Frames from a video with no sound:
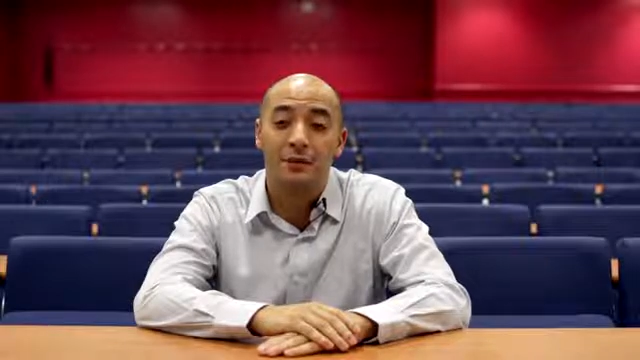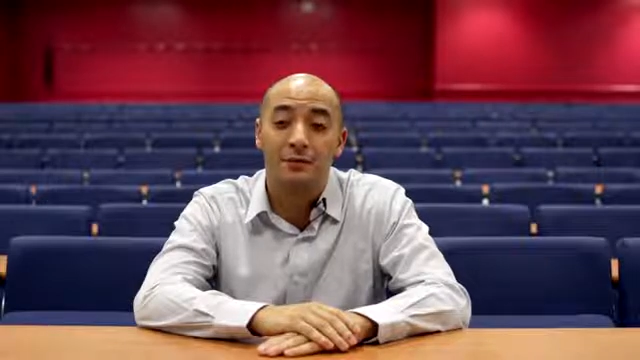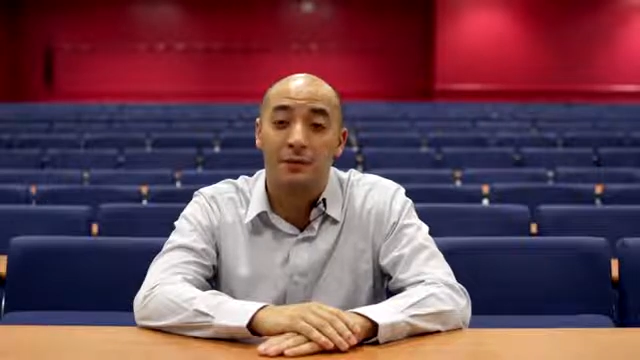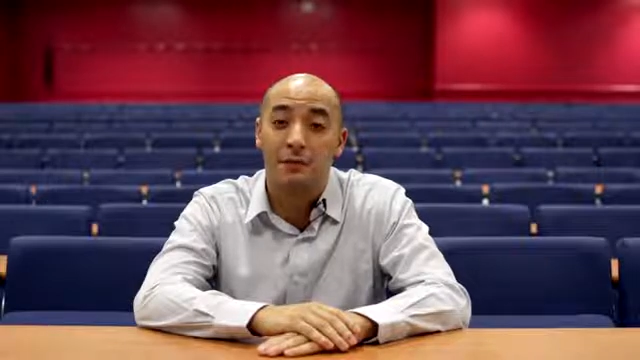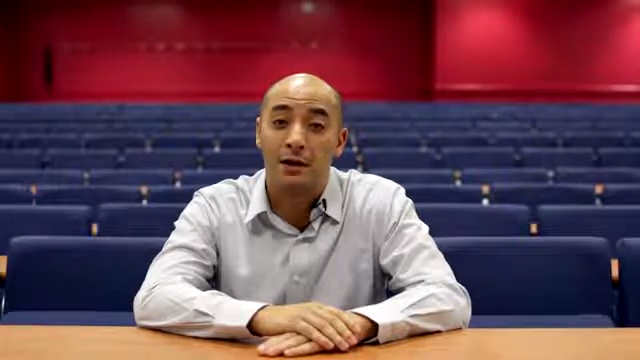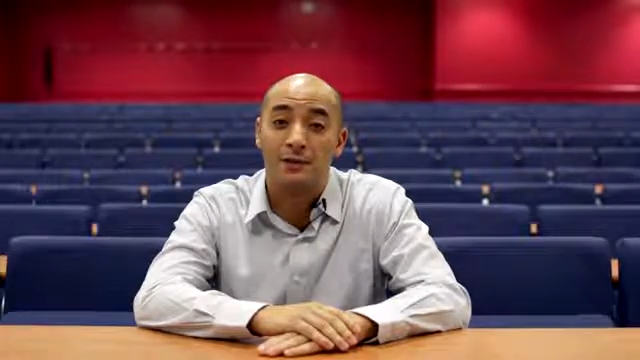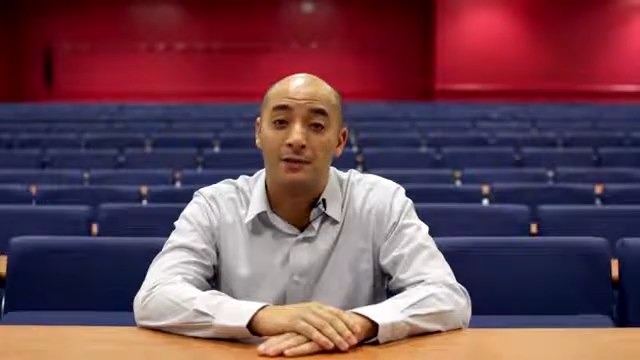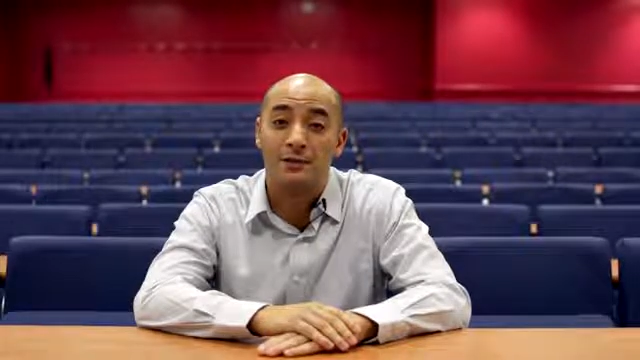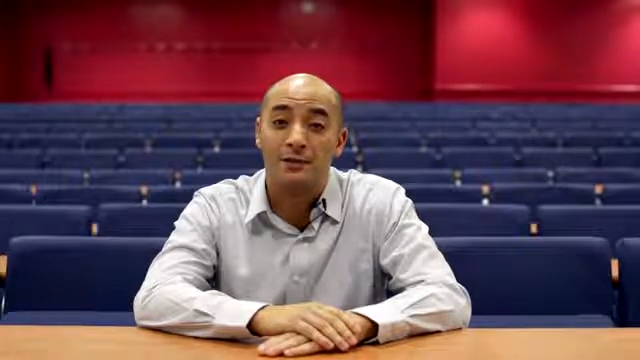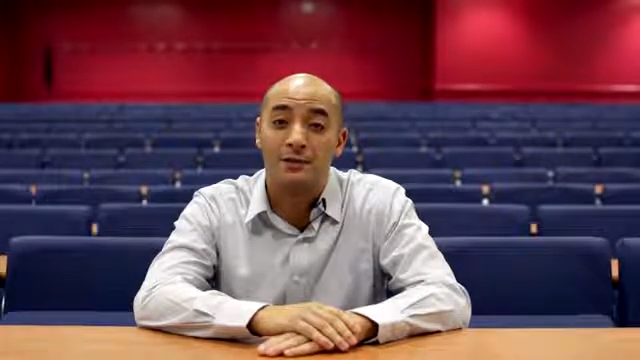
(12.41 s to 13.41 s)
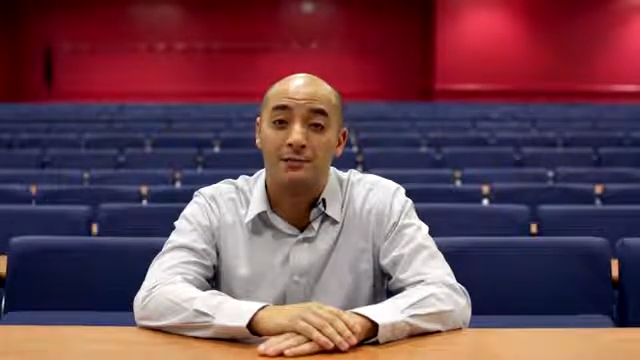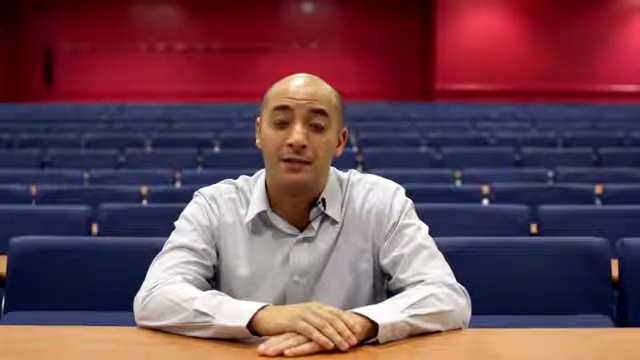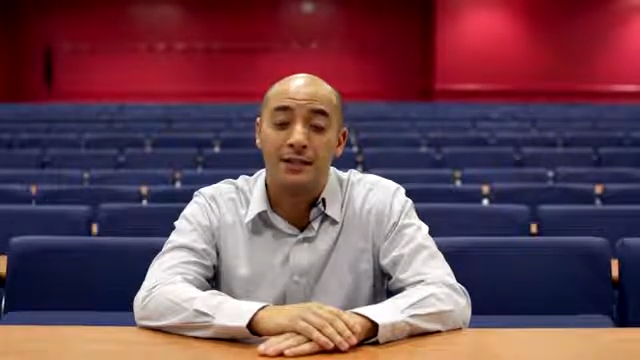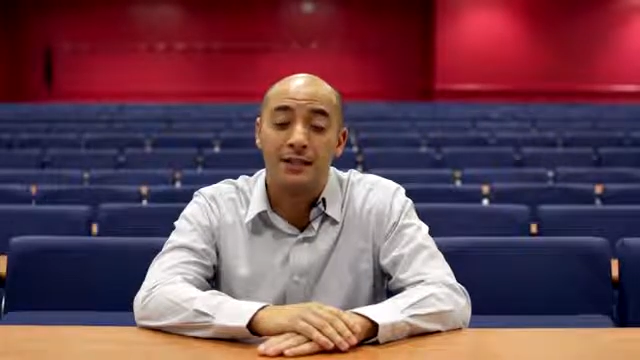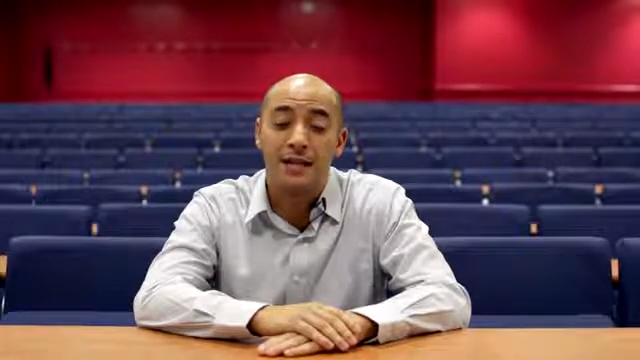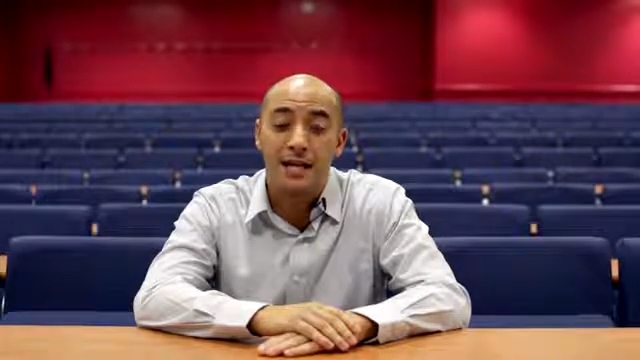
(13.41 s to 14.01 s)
That was a master's degree.